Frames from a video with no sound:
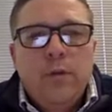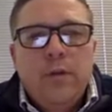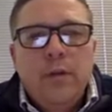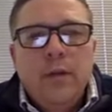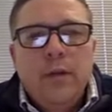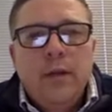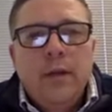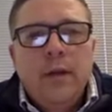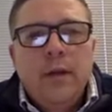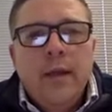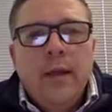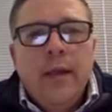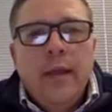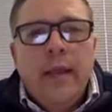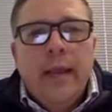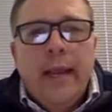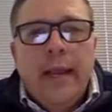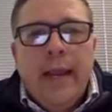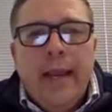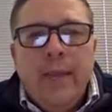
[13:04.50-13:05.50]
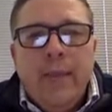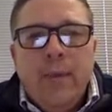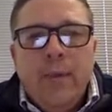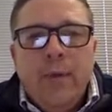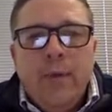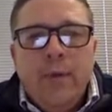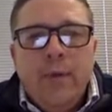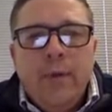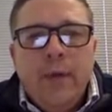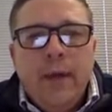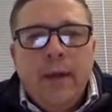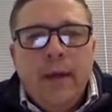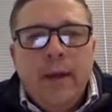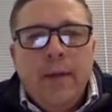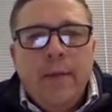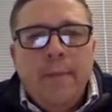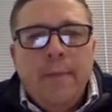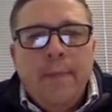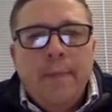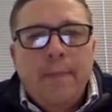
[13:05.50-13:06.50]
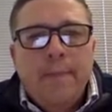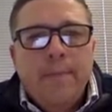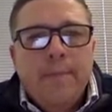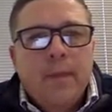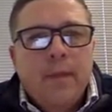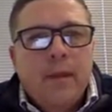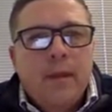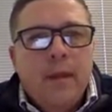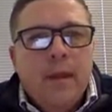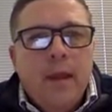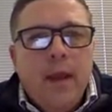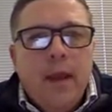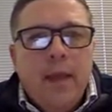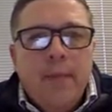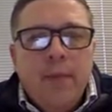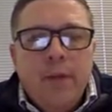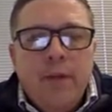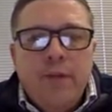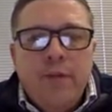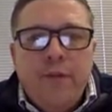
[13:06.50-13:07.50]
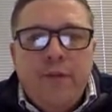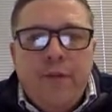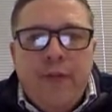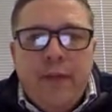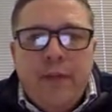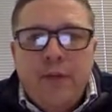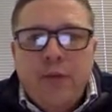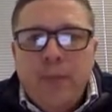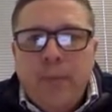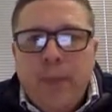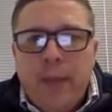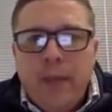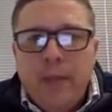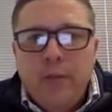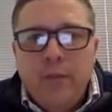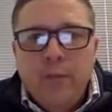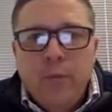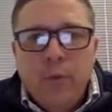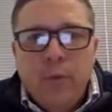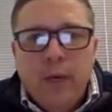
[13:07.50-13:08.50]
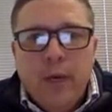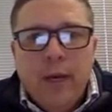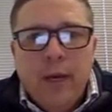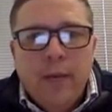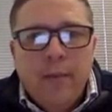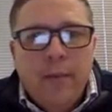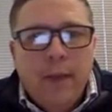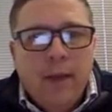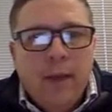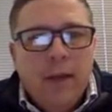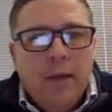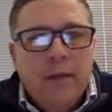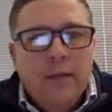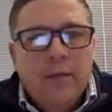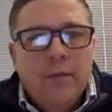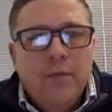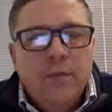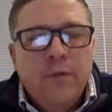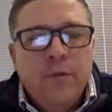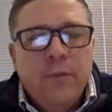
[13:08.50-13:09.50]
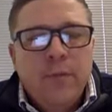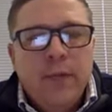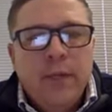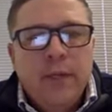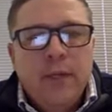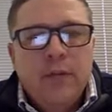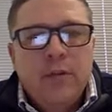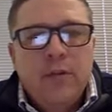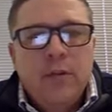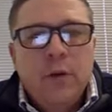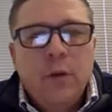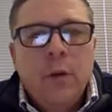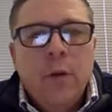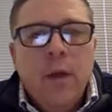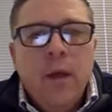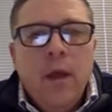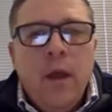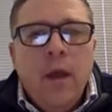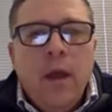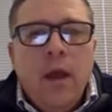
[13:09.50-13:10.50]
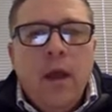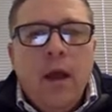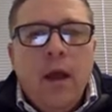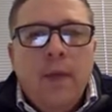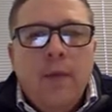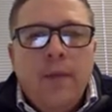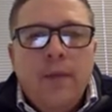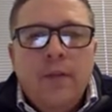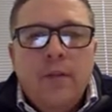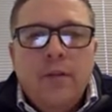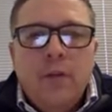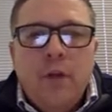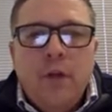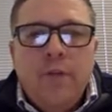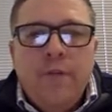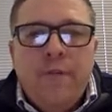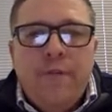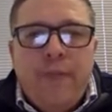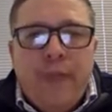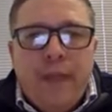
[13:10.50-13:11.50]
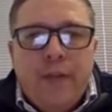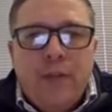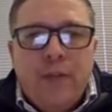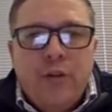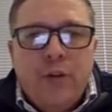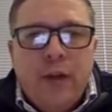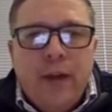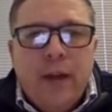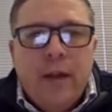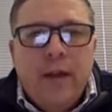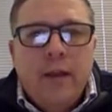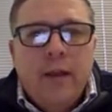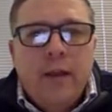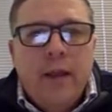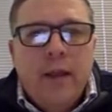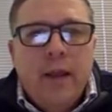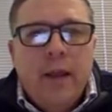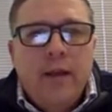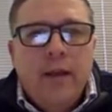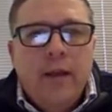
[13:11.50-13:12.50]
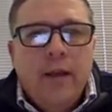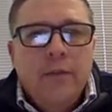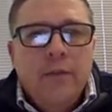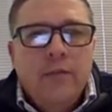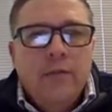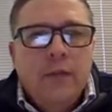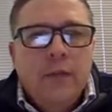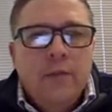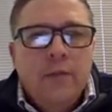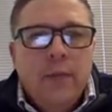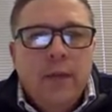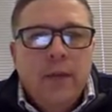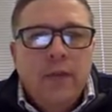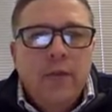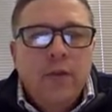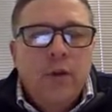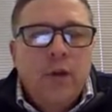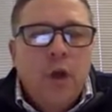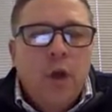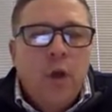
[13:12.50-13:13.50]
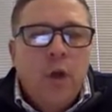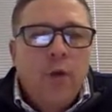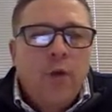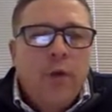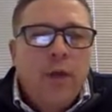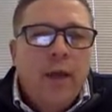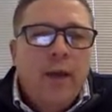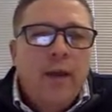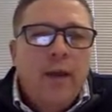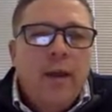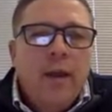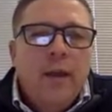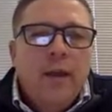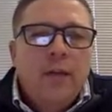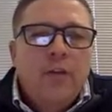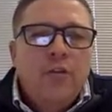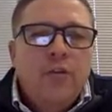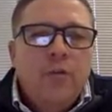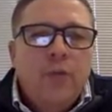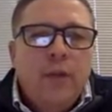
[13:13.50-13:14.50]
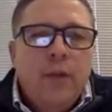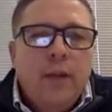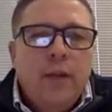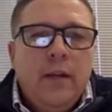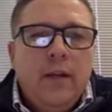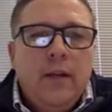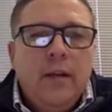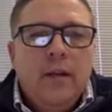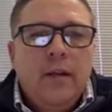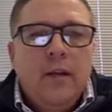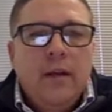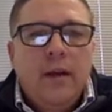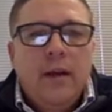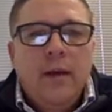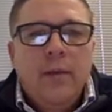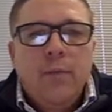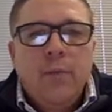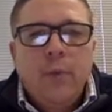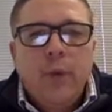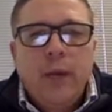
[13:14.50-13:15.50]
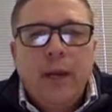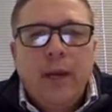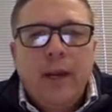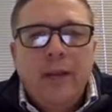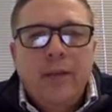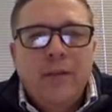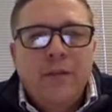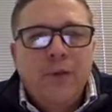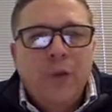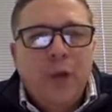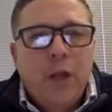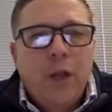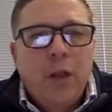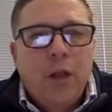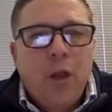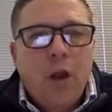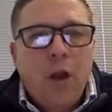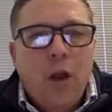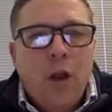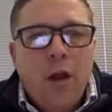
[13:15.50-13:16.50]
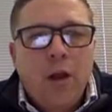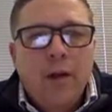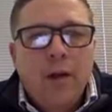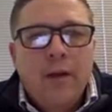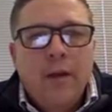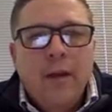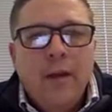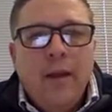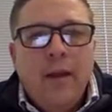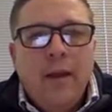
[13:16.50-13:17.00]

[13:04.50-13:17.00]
to enable a much faster paced breeding mechanism for peach. So this is called fast track. And as many of you know, that tree breeding is a very long